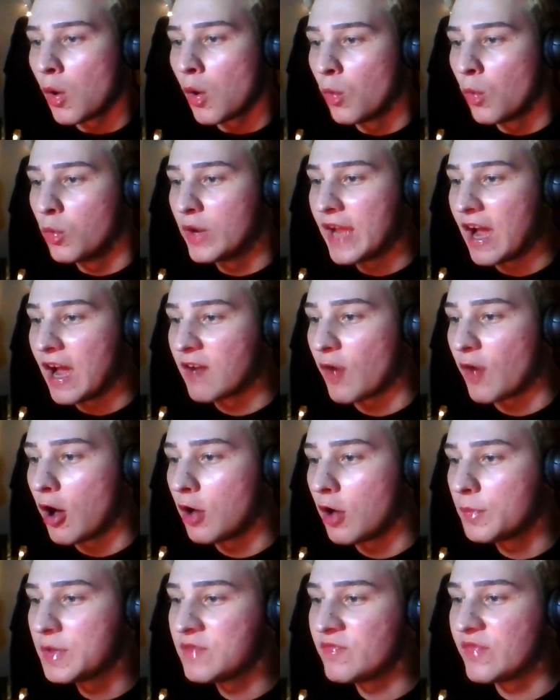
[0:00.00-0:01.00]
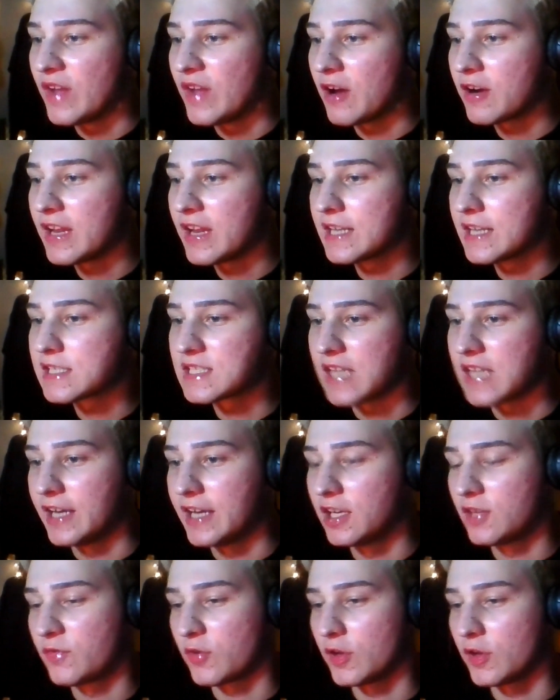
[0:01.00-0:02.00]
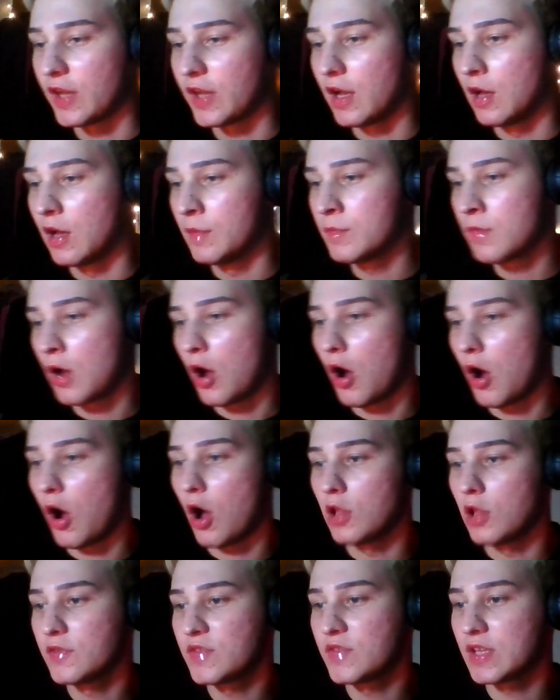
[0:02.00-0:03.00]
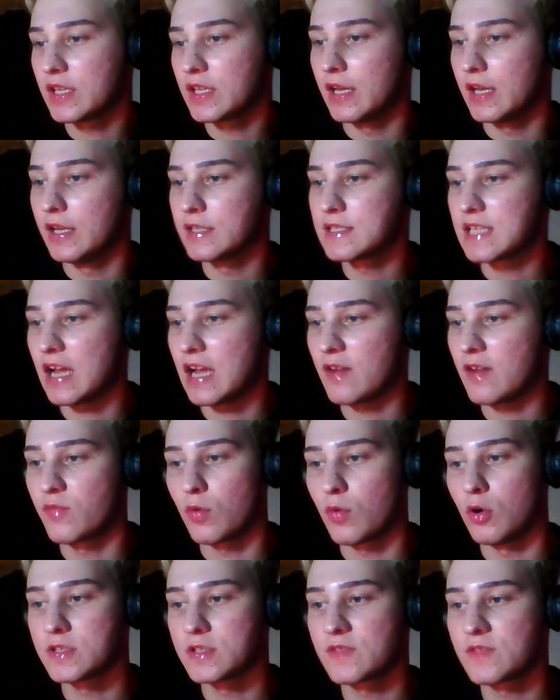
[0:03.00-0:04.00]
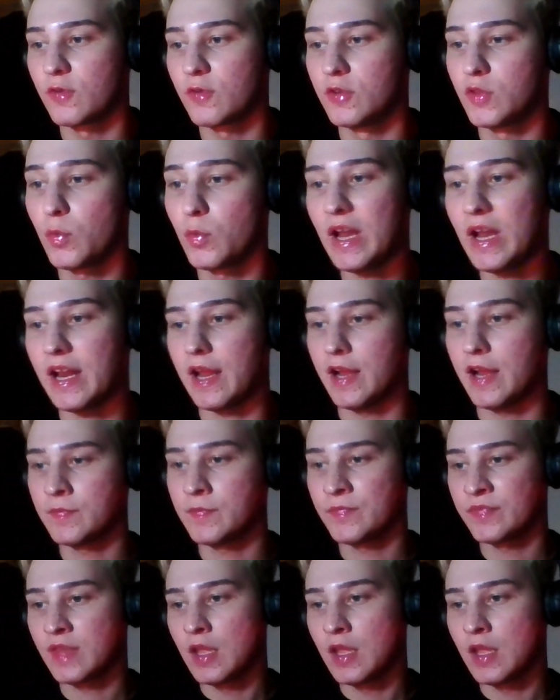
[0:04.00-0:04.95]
We have all been very excited for them. All of the kids have roles for the wedding.